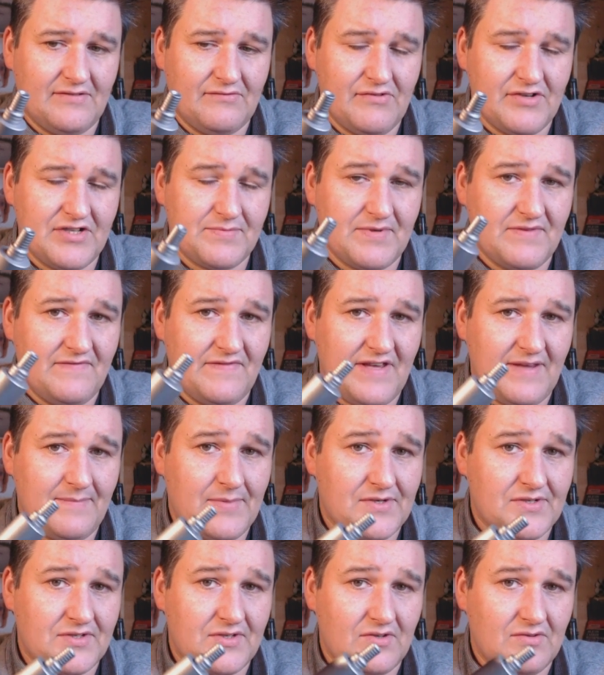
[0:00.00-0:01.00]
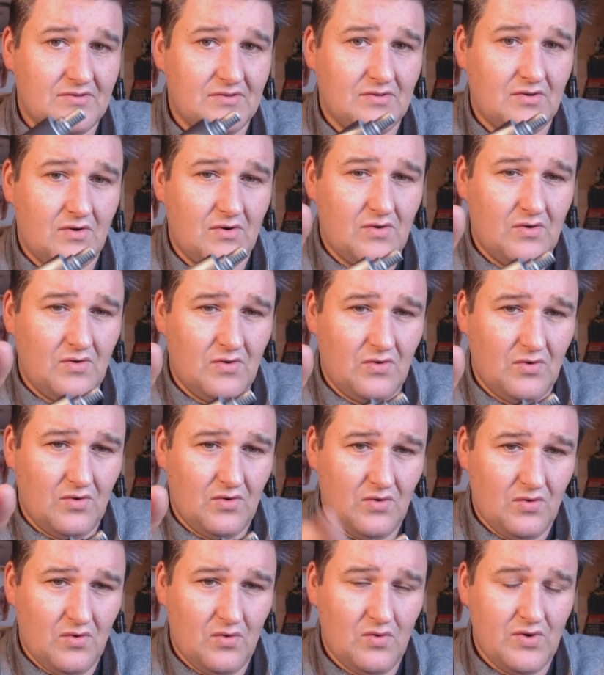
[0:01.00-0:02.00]
Richman Vapor's
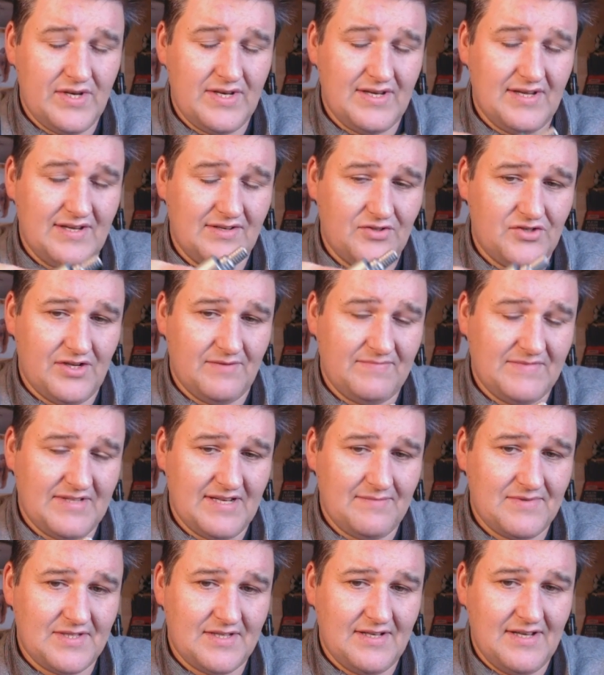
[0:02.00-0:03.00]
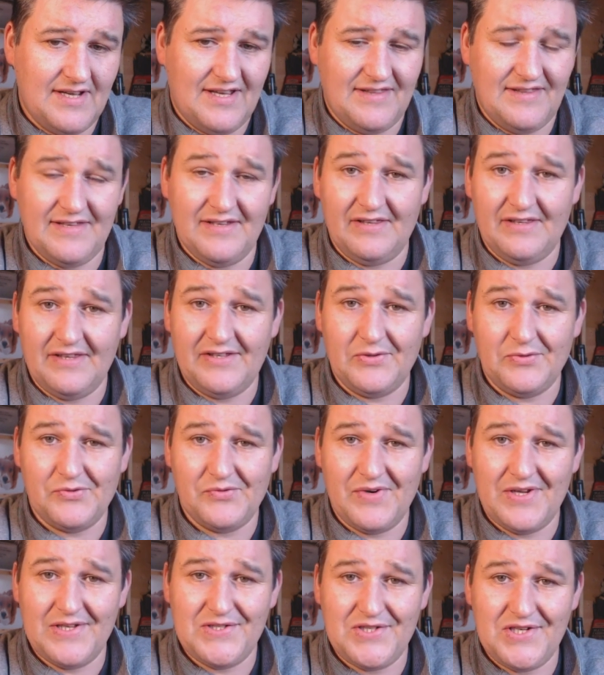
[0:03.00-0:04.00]
own drip tips, the
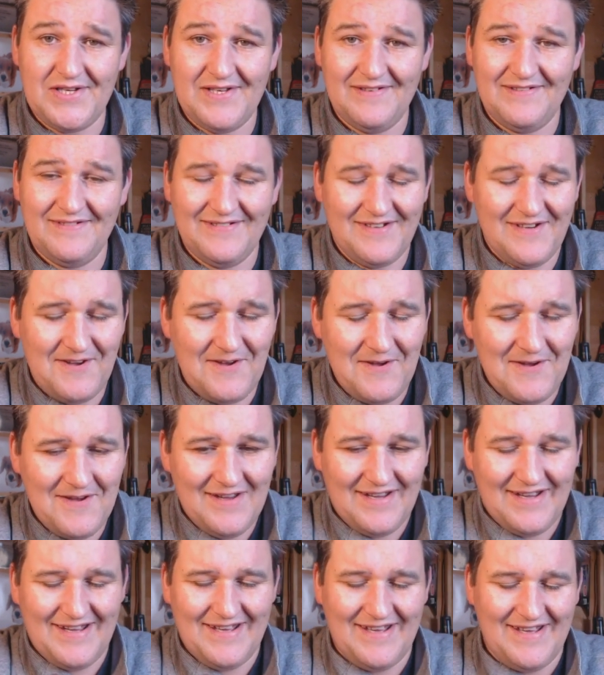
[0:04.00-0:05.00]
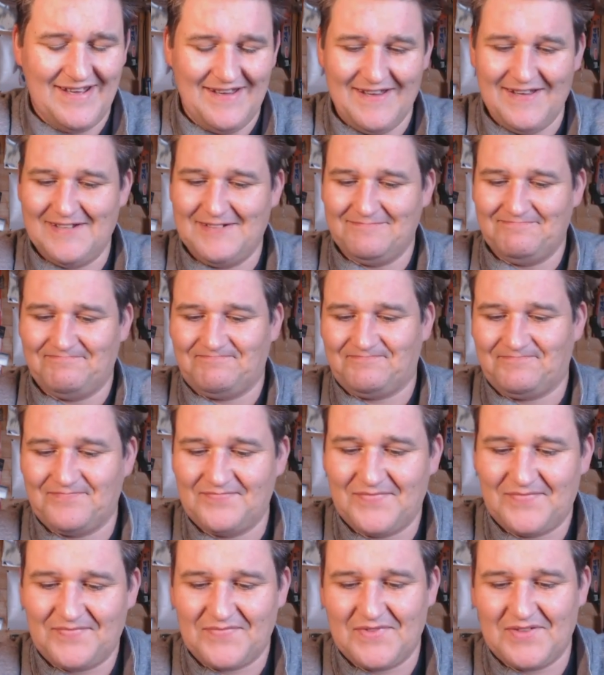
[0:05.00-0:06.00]
Little Richie.
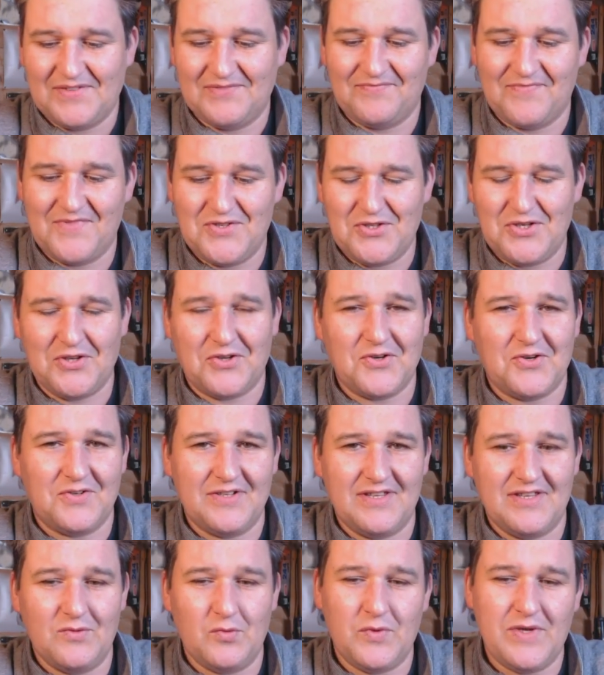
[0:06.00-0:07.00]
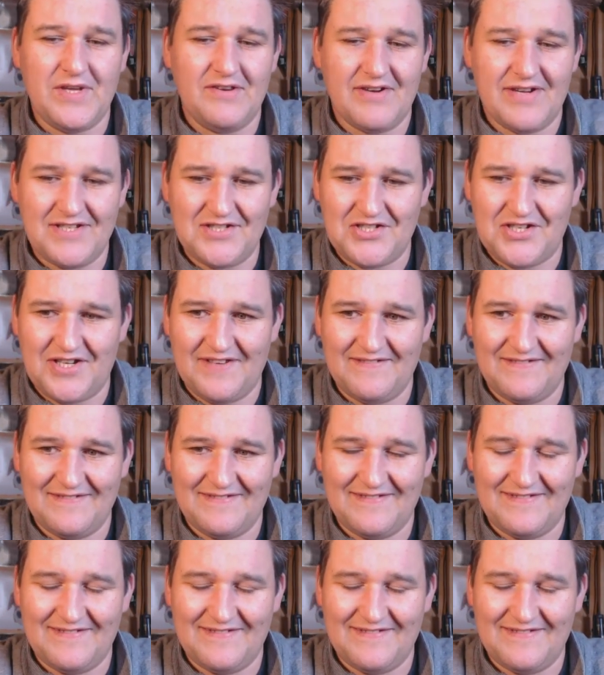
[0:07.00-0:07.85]
Should have called it the Wee Richie,